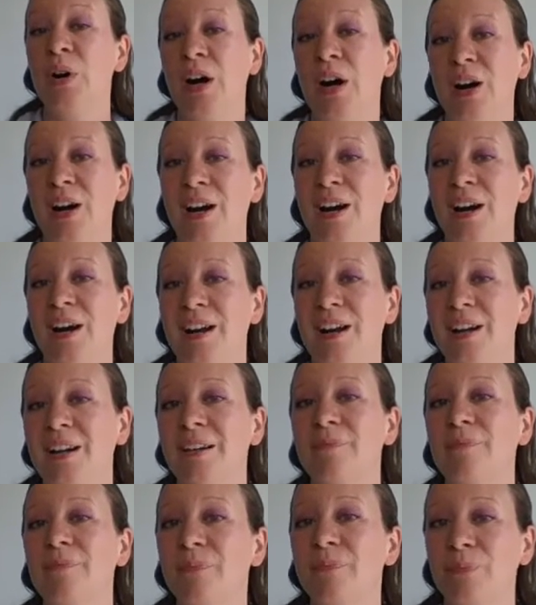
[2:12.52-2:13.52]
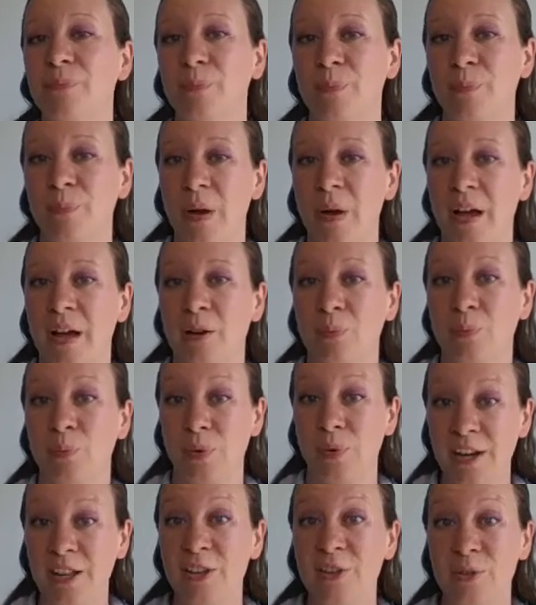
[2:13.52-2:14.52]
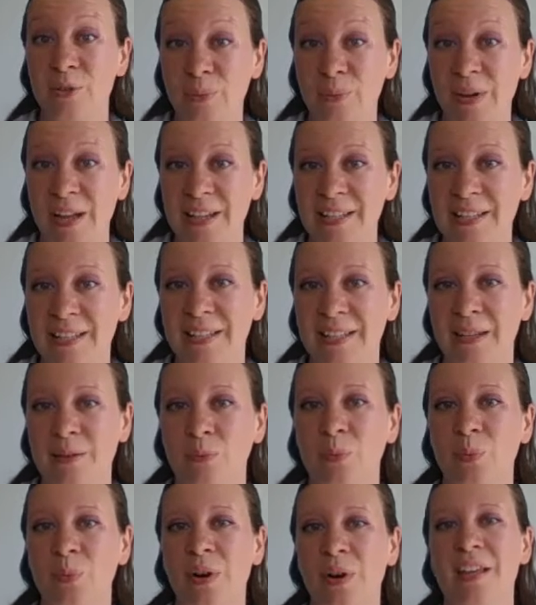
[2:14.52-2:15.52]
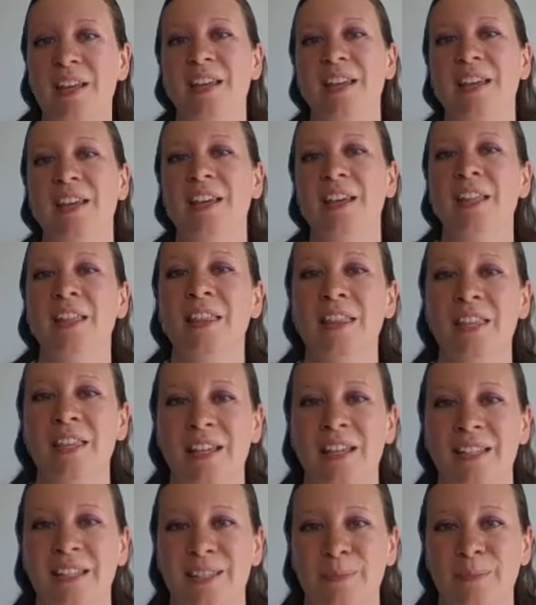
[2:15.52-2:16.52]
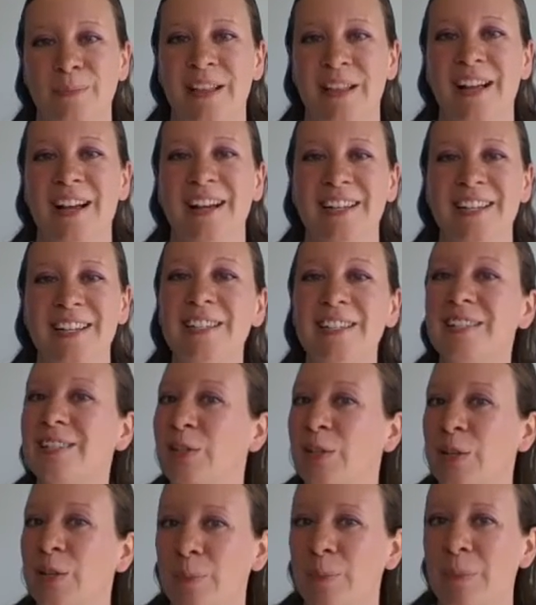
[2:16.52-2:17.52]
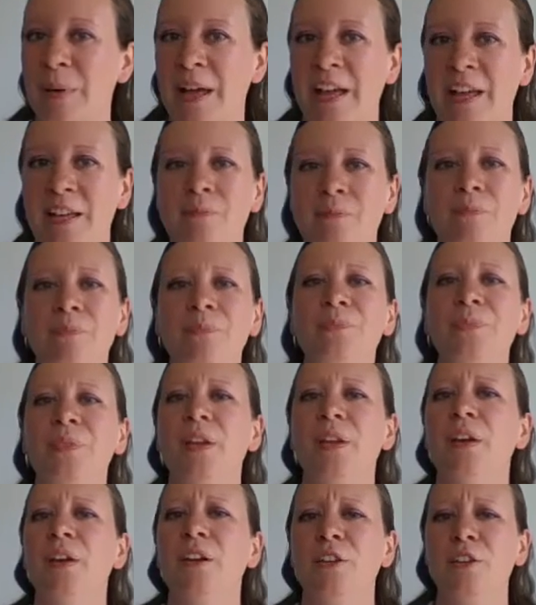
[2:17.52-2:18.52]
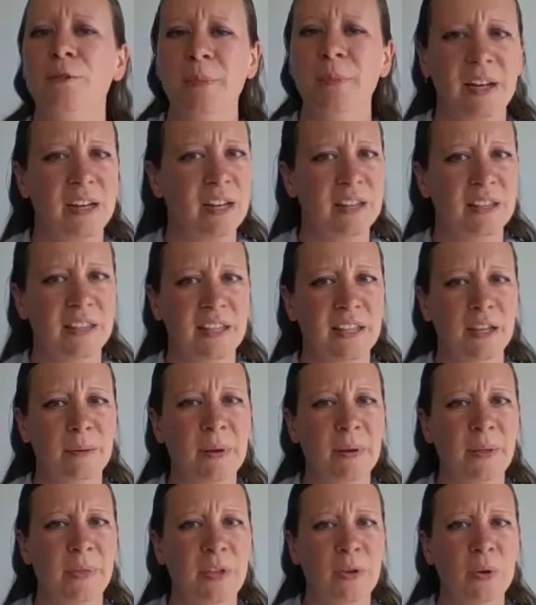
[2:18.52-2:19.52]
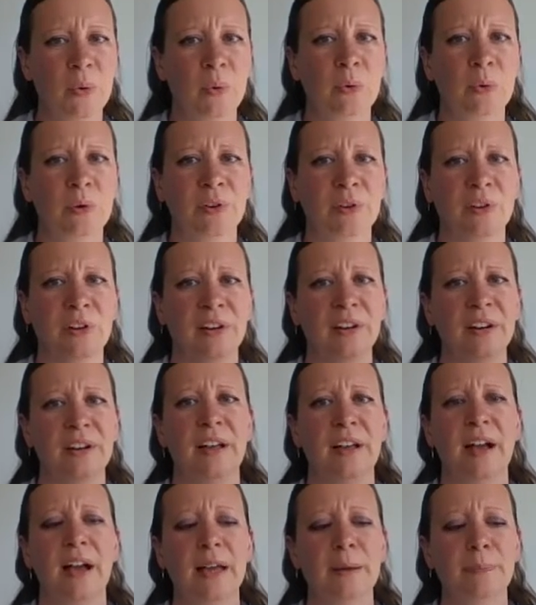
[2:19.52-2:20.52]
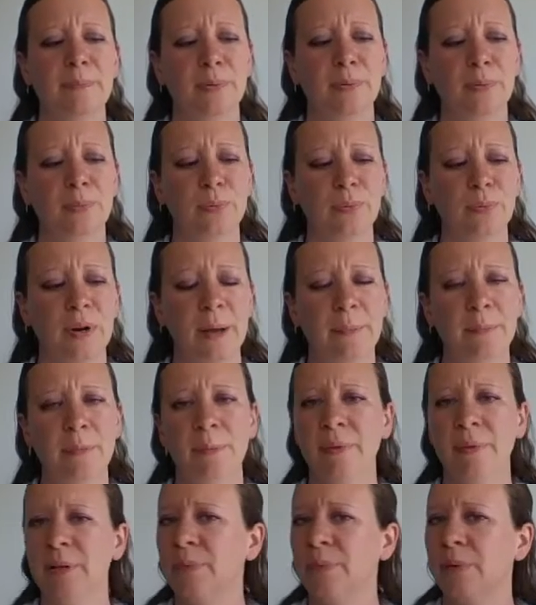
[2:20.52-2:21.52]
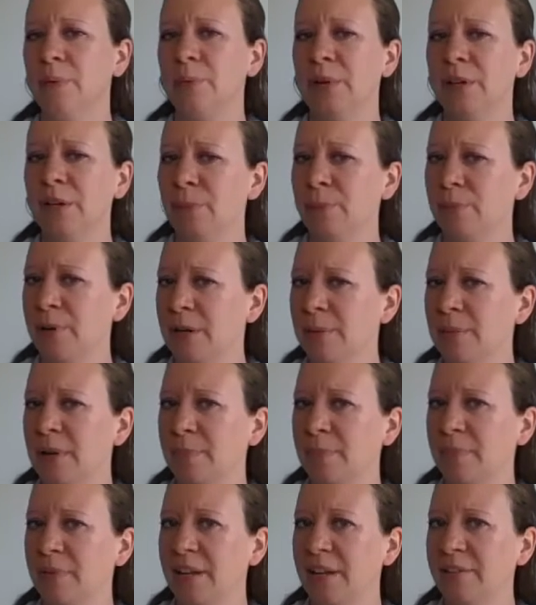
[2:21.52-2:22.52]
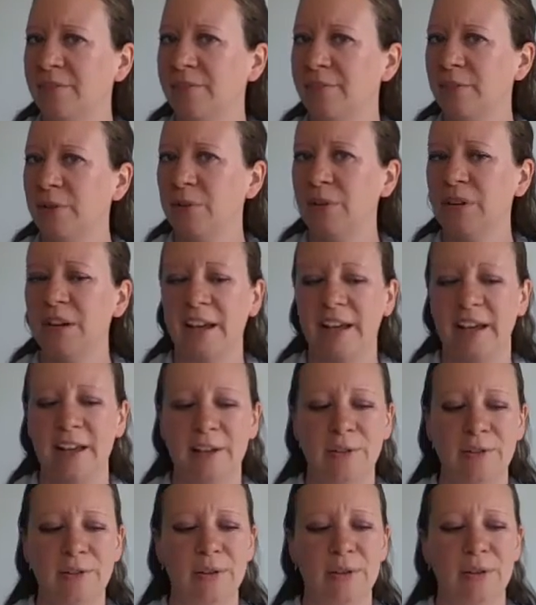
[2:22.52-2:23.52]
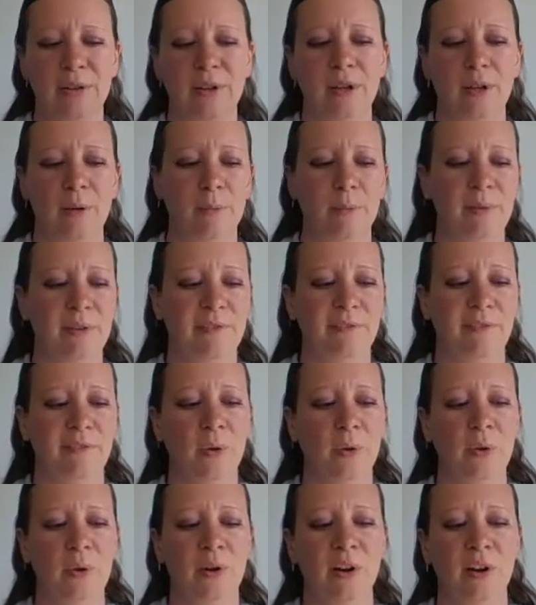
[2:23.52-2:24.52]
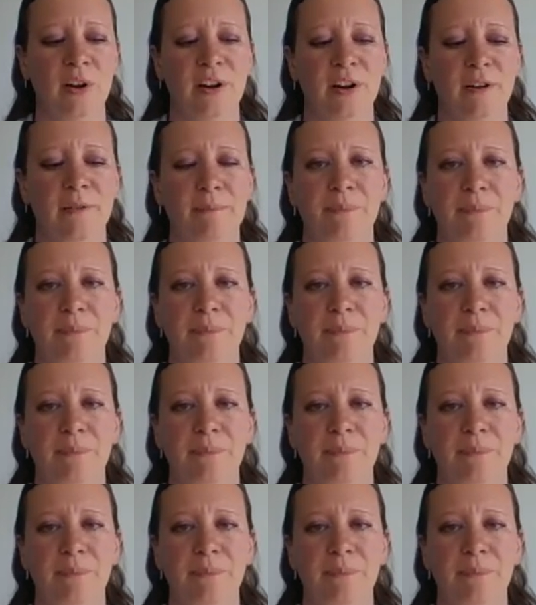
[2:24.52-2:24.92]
are running your race and bringing the supplies to the bed, you might need to think about the order. I probably wouldn't want to bring my play food down before